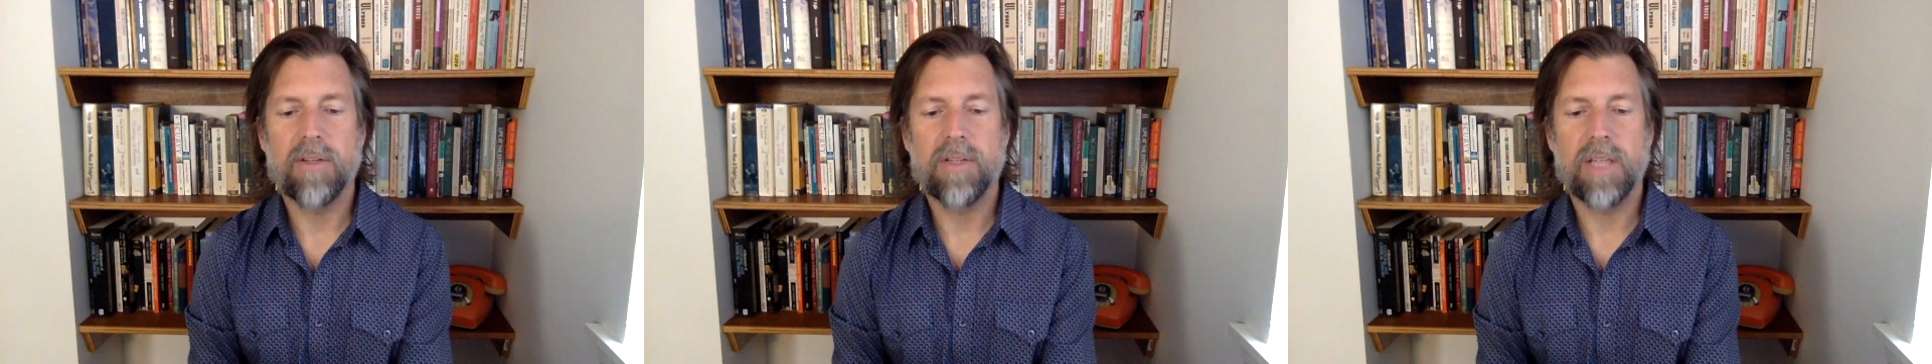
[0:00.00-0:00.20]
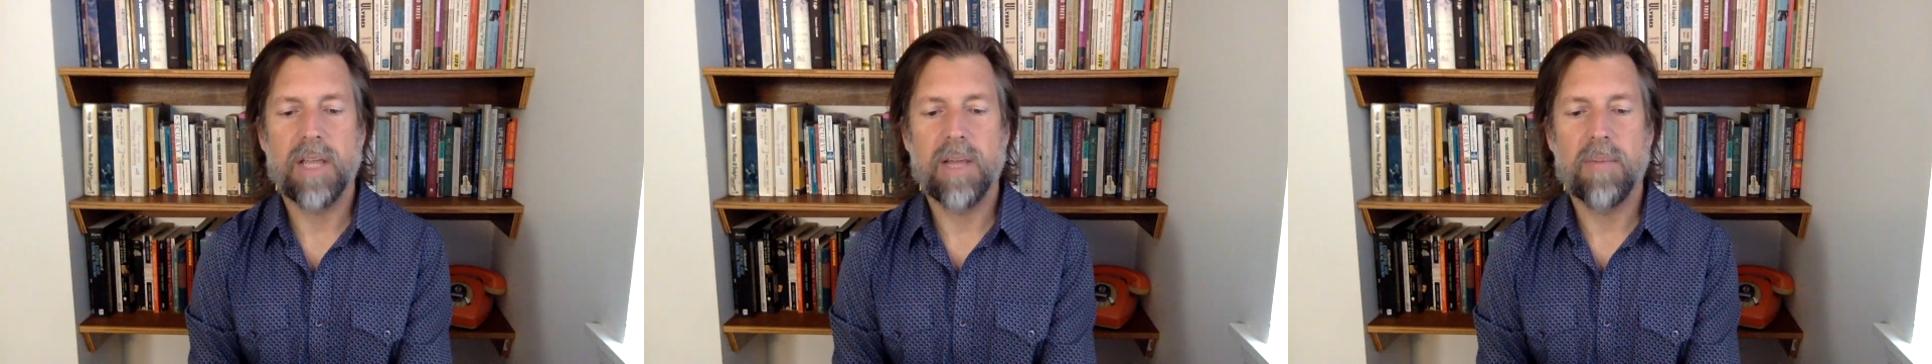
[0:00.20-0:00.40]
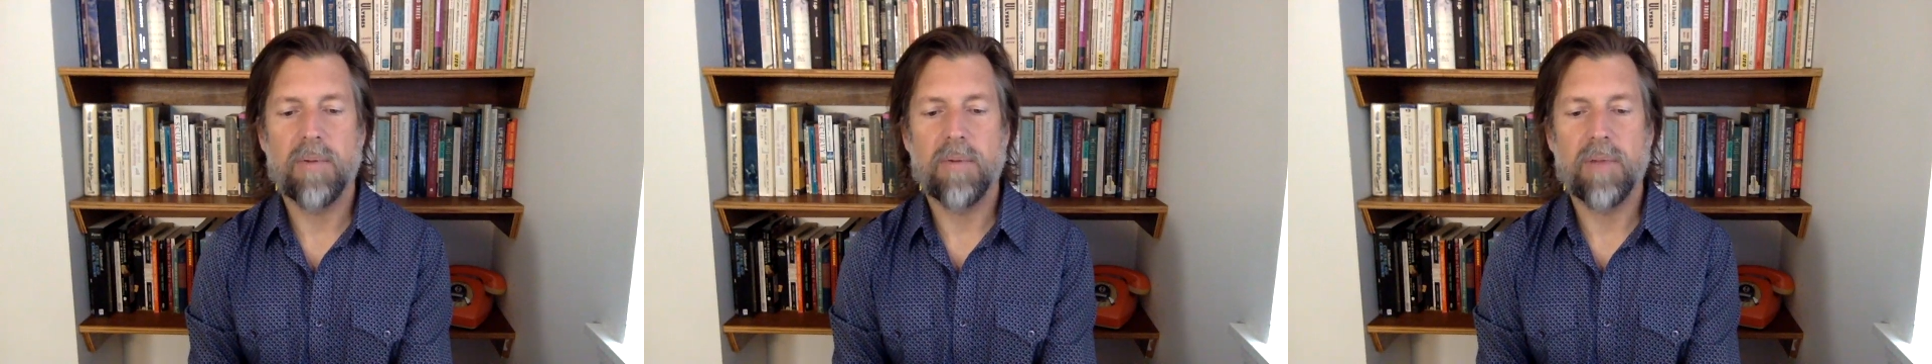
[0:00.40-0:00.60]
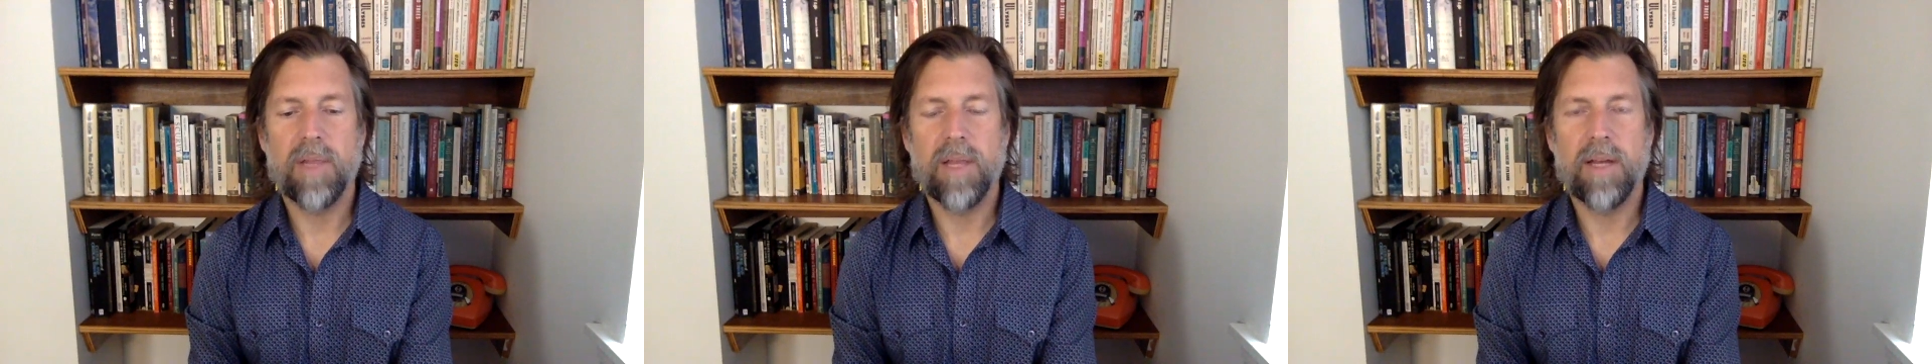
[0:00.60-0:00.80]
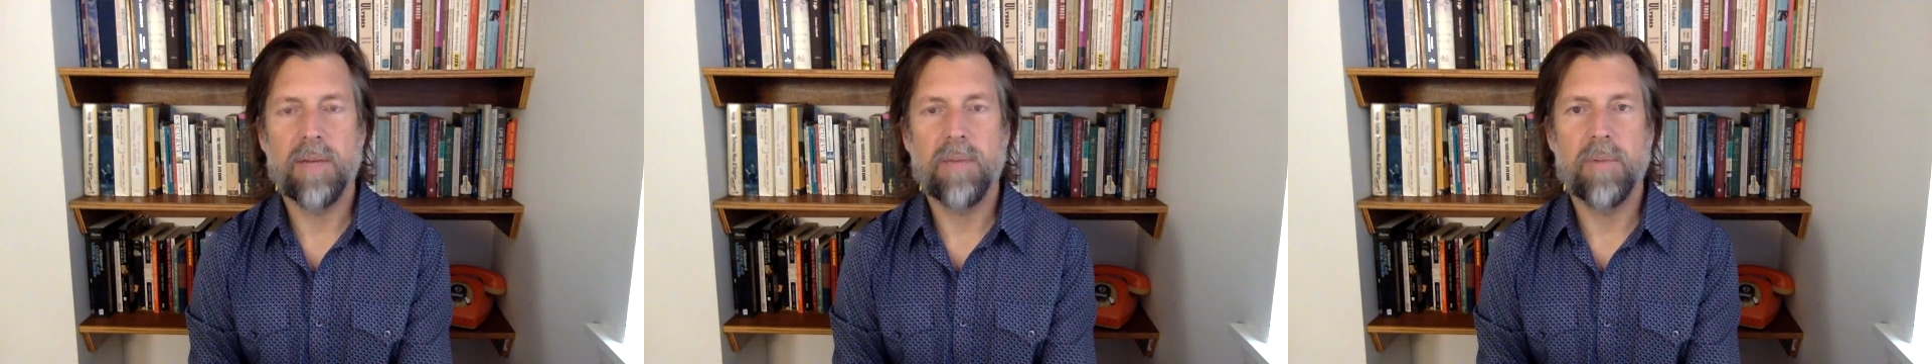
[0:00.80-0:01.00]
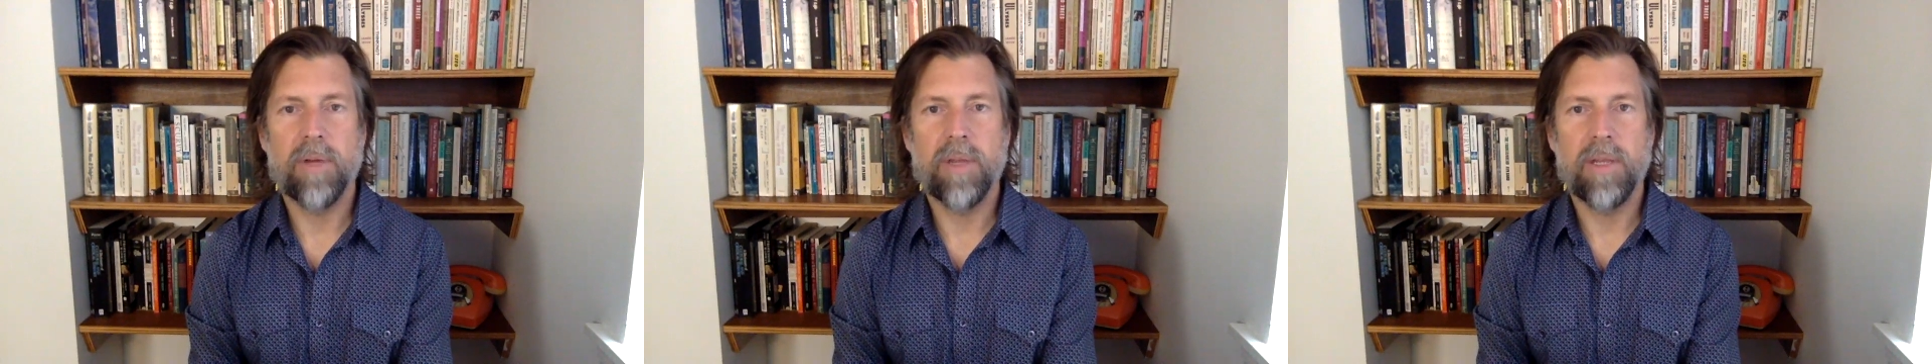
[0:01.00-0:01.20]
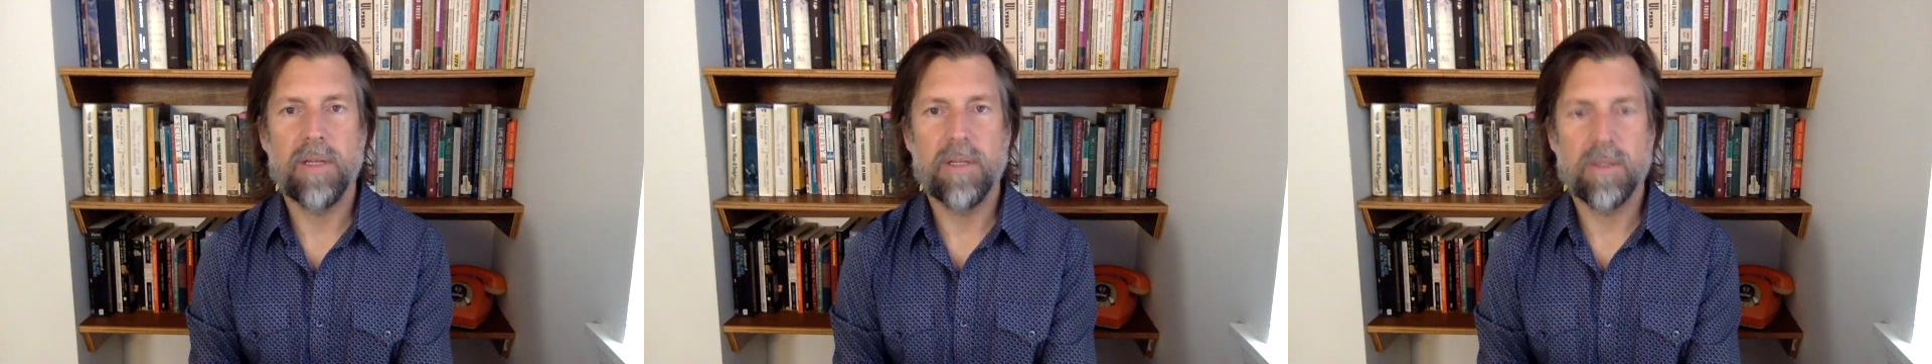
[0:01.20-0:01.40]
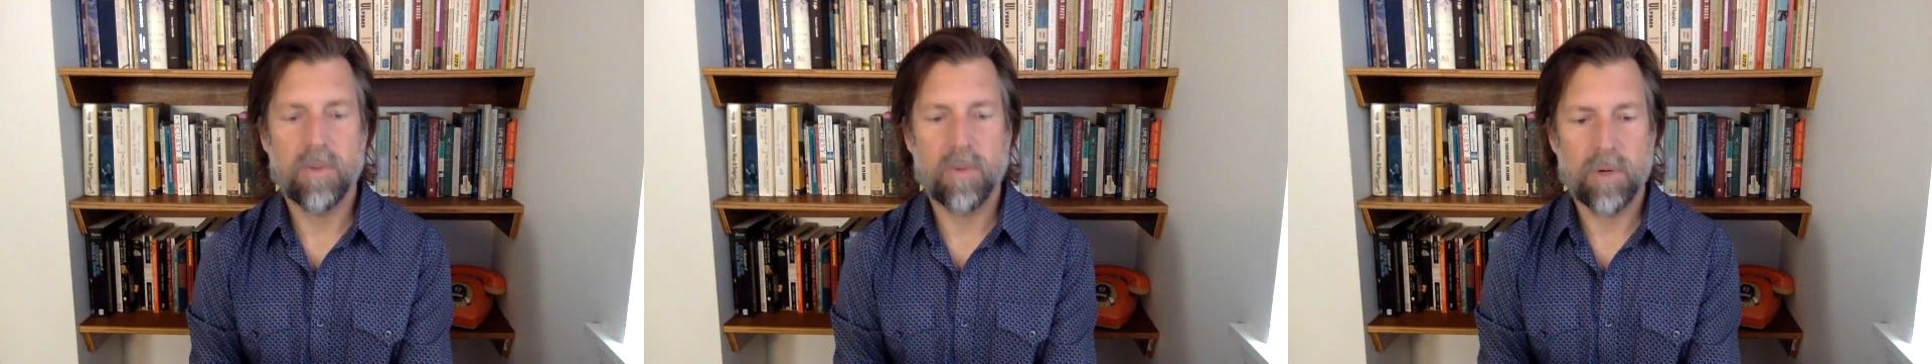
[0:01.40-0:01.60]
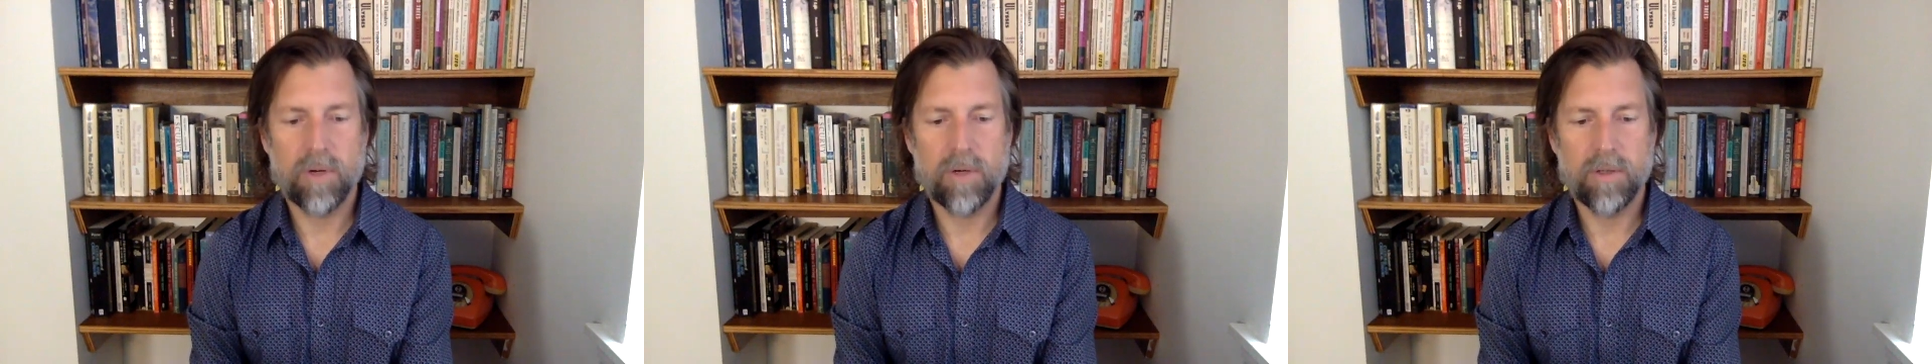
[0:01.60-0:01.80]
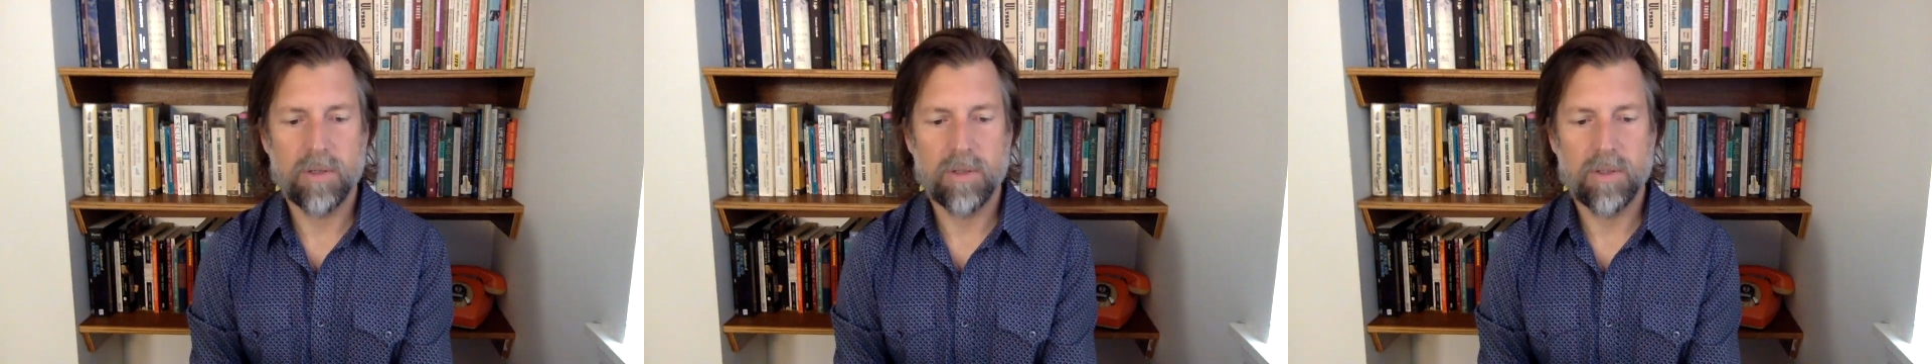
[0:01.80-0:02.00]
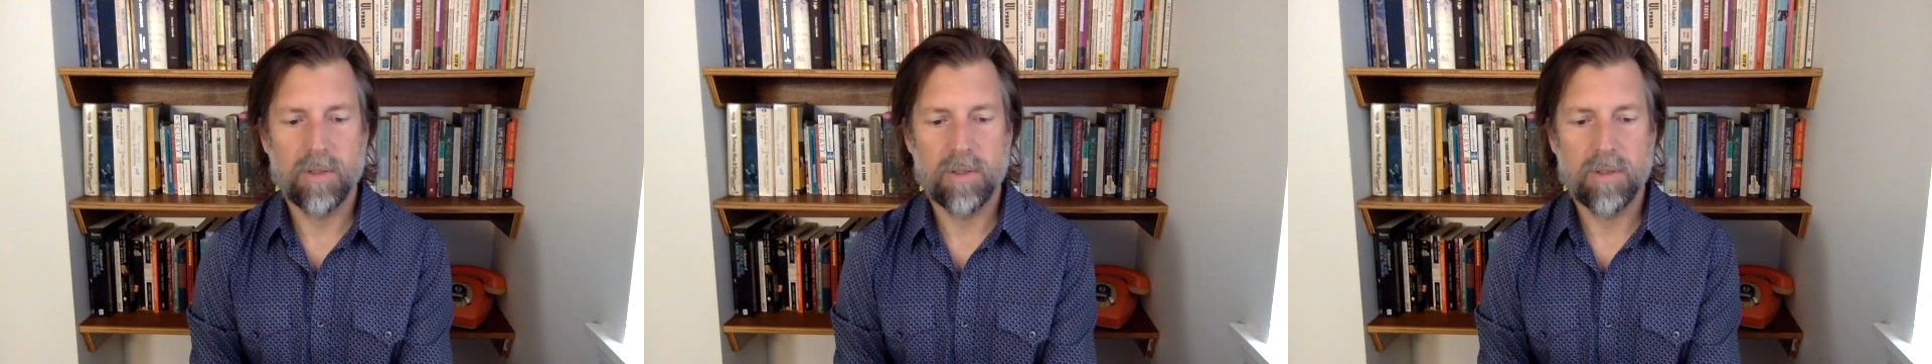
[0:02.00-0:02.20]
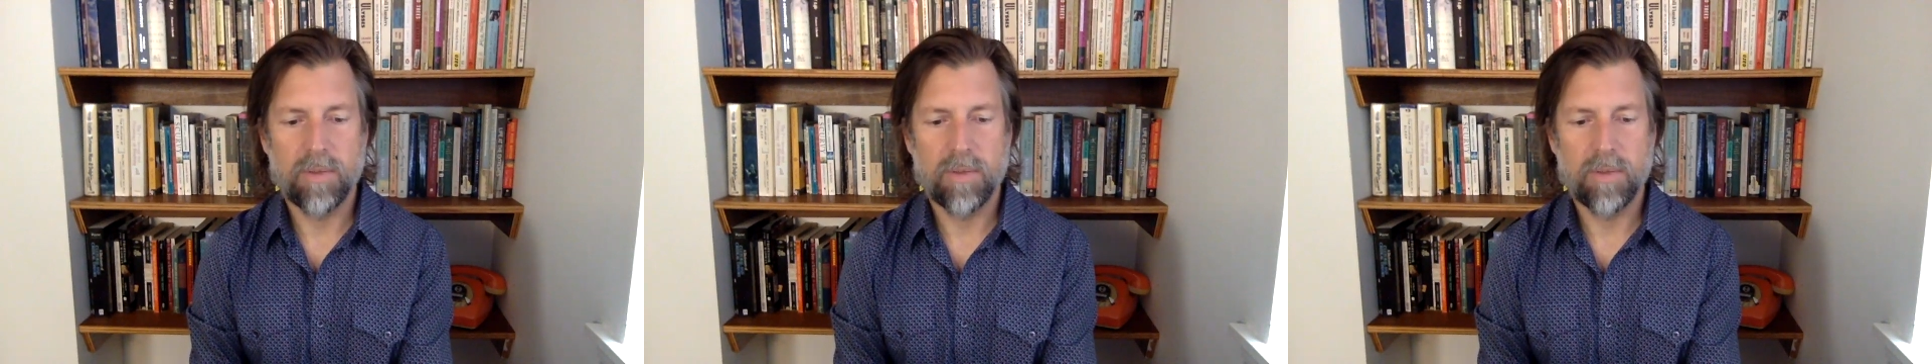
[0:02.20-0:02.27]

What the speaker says: sleep-related breathing disorders.